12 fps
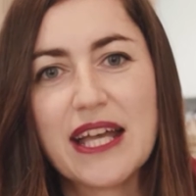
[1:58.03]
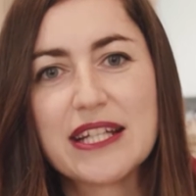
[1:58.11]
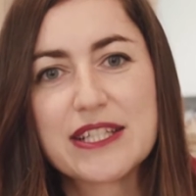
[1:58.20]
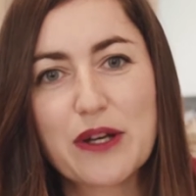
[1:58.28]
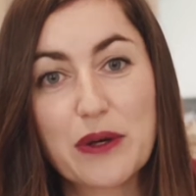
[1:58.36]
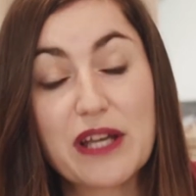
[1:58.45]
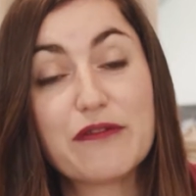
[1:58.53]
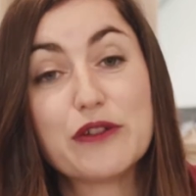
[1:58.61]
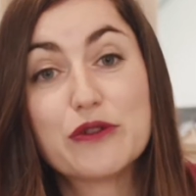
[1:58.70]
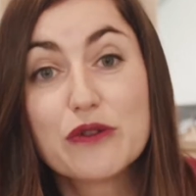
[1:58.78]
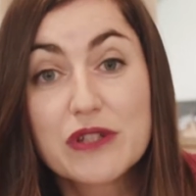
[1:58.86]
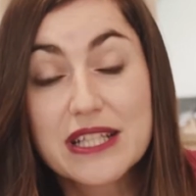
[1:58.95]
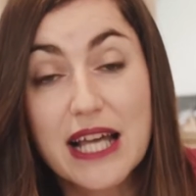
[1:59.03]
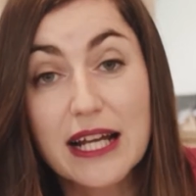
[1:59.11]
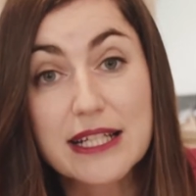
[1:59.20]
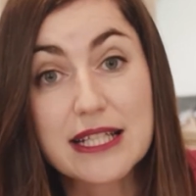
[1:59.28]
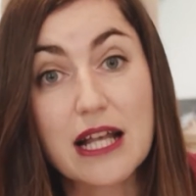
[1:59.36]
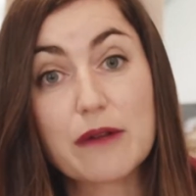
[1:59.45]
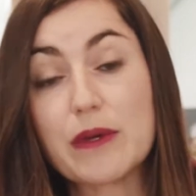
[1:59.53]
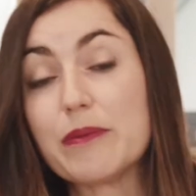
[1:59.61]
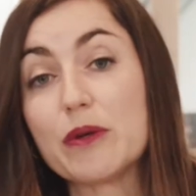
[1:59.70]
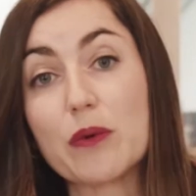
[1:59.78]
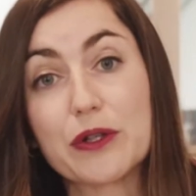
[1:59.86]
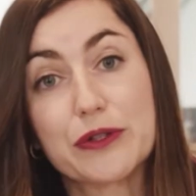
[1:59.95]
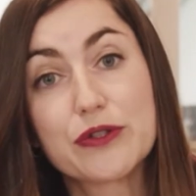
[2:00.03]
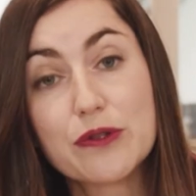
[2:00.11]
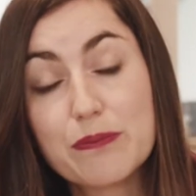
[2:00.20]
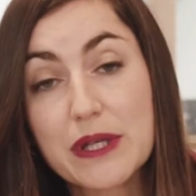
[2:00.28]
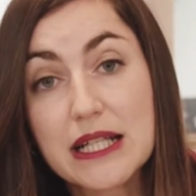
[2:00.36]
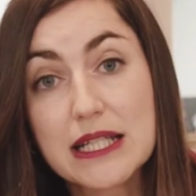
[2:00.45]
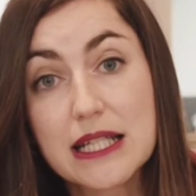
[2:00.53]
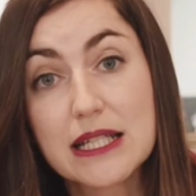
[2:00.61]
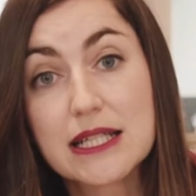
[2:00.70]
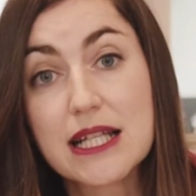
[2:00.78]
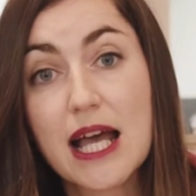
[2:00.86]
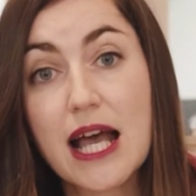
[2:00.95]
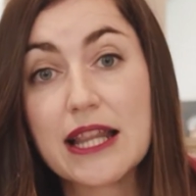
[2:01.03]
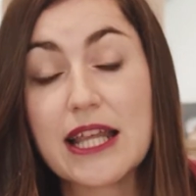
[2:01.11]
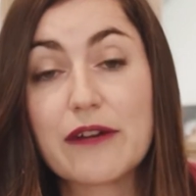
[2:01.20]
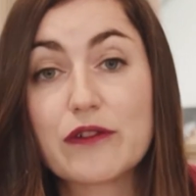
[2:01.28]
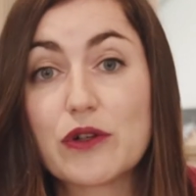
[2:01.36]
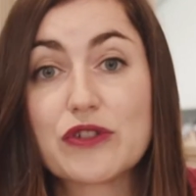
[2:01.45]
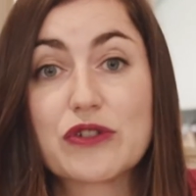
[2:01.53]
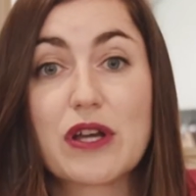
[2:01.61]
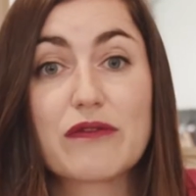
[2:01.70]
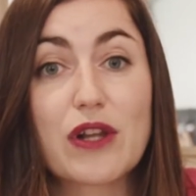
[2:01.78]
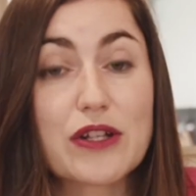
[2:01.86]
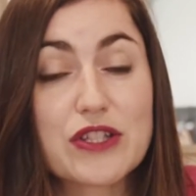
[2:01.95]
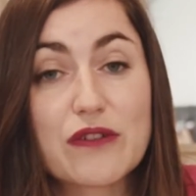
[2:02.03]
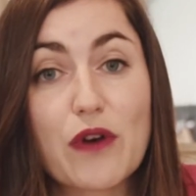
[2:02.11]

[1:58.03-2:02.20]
So if you do decide to sell maybe 1 or 2 pieces, then of course you have lots